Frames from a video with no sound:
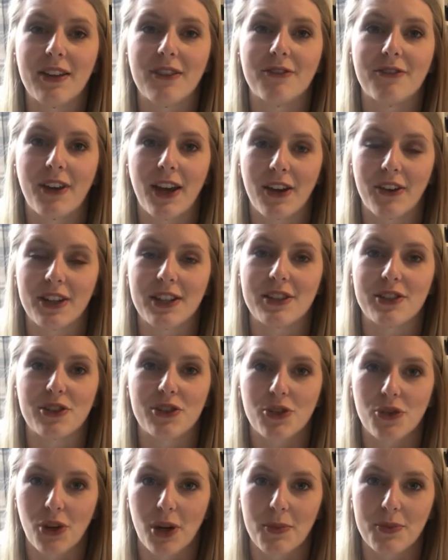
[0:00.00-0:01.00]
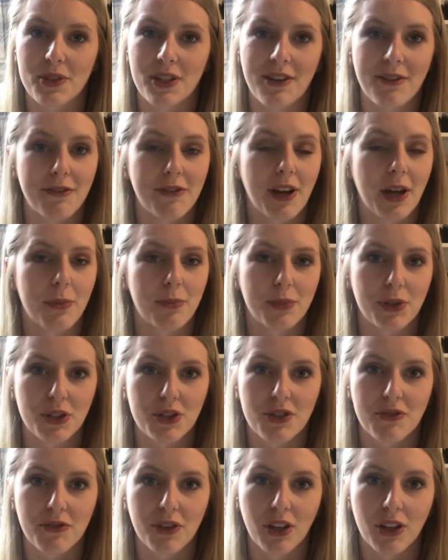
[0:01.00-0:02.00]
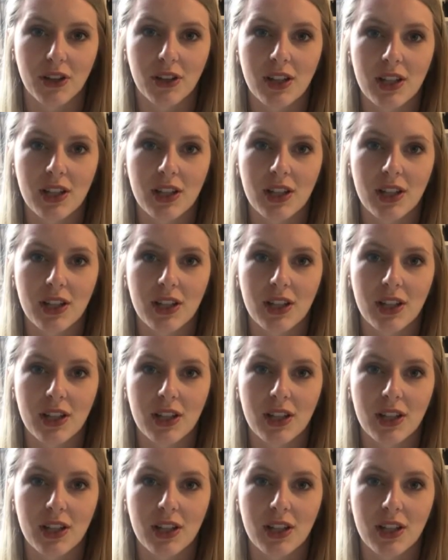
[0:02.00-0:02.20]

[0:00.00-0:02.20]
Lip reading: very descriptive and beautiful.